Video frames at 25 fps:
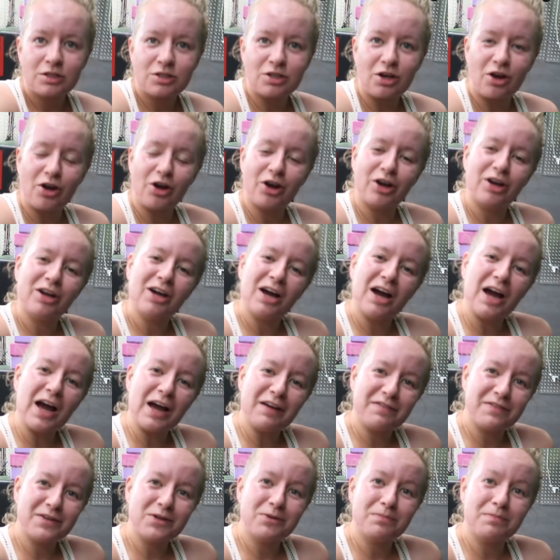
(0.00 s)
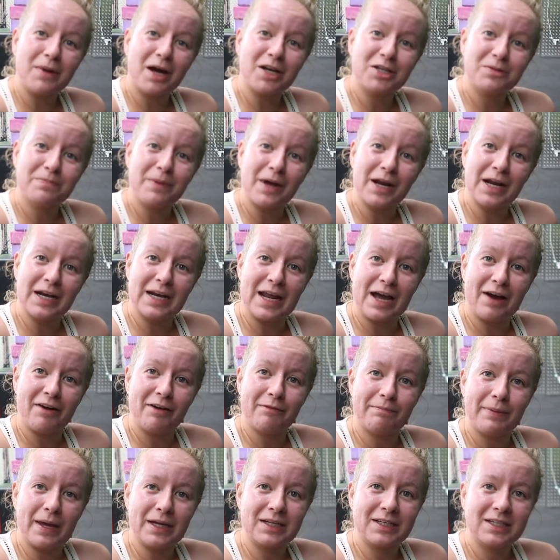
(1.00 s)
So I feel much better now
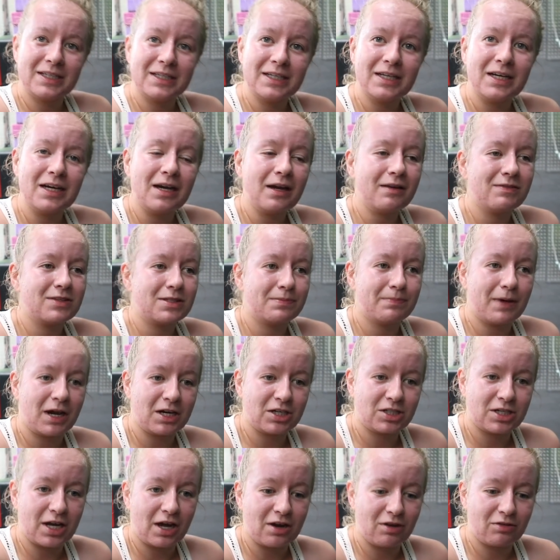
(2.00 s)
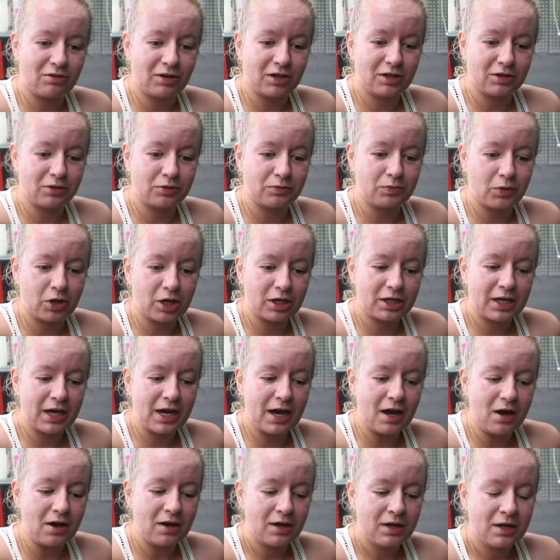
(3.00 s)
I've been here. Smashed out a really good
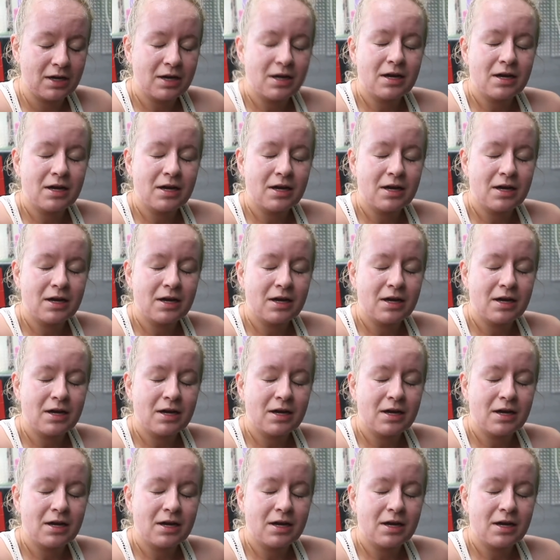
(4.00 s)
workout.